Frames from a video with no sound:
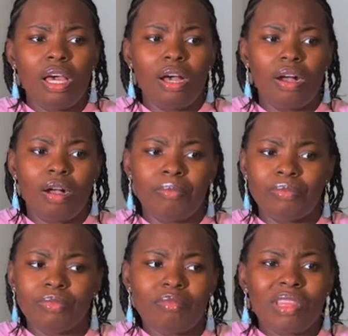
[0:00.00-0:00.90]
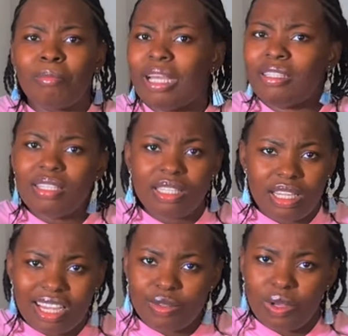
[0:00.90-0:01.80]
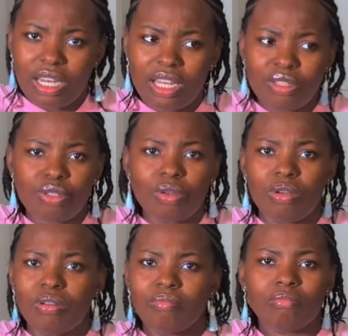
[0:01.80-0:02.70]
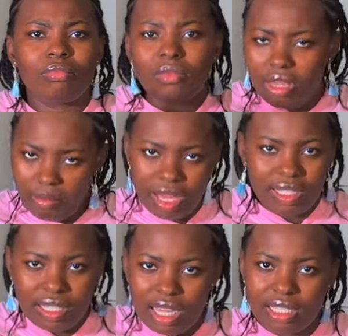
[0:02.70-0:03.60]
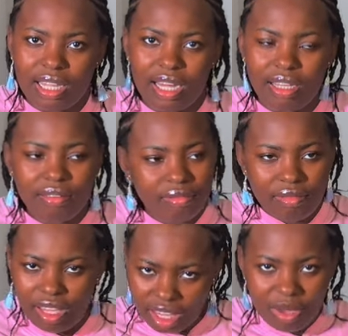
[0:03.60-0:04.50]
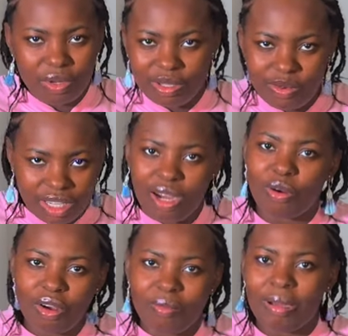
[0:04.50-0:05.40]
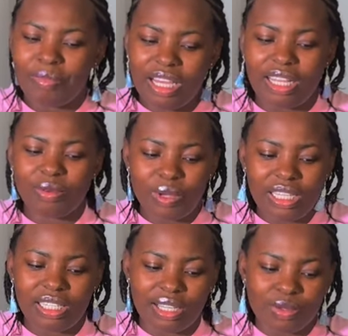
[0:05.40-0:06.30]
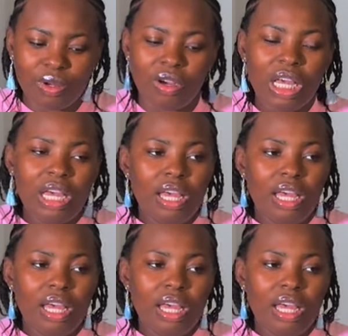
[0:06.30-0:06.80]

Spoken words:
my sister's wedding. So it made sense that he was the one that would come and play at the wedding as well.